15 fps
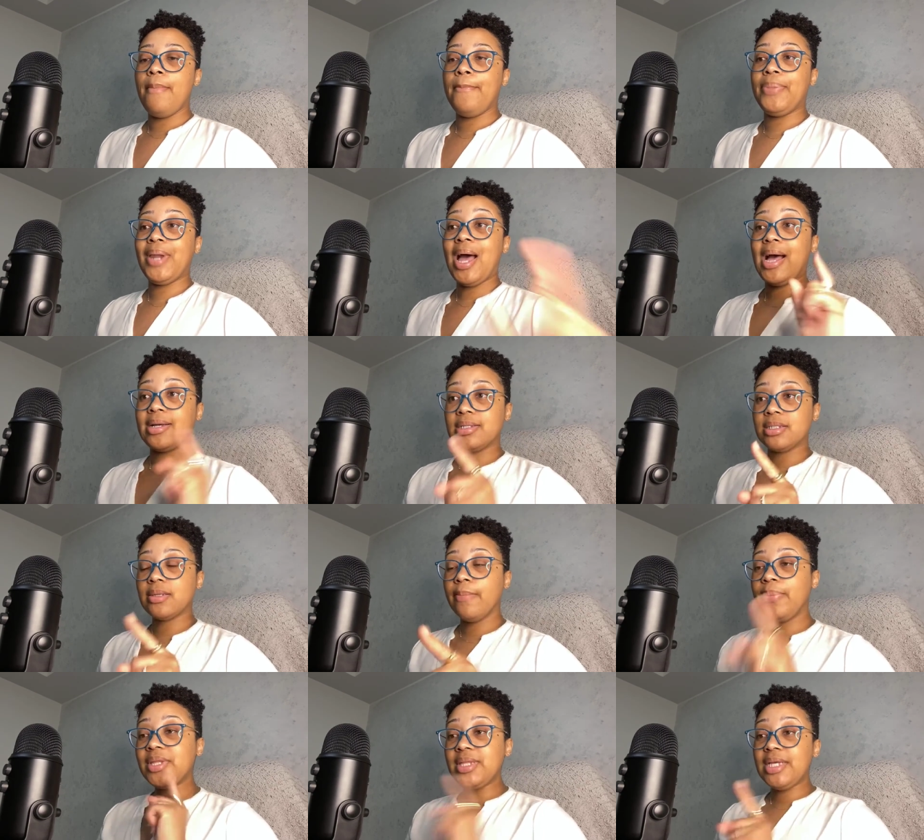blocks
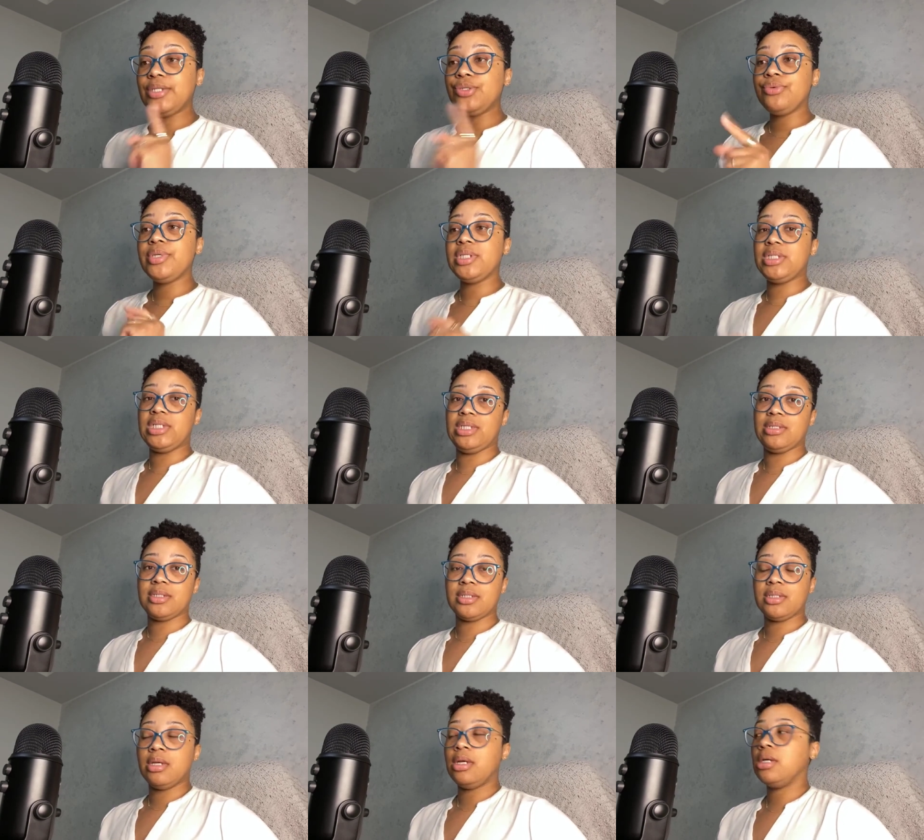but they do
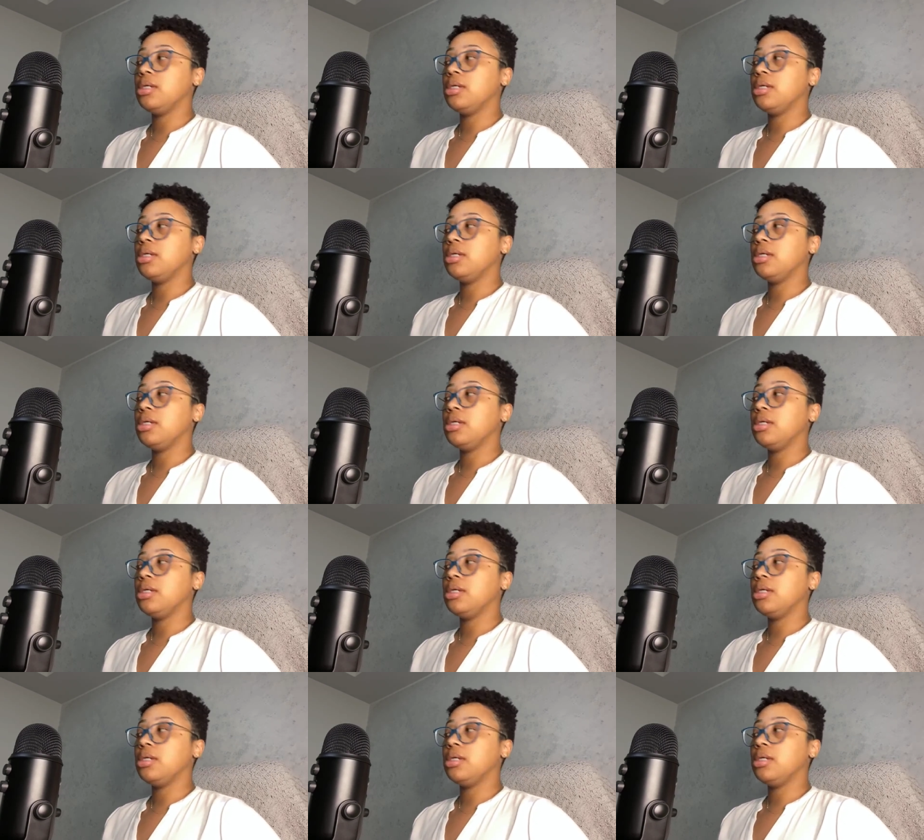exist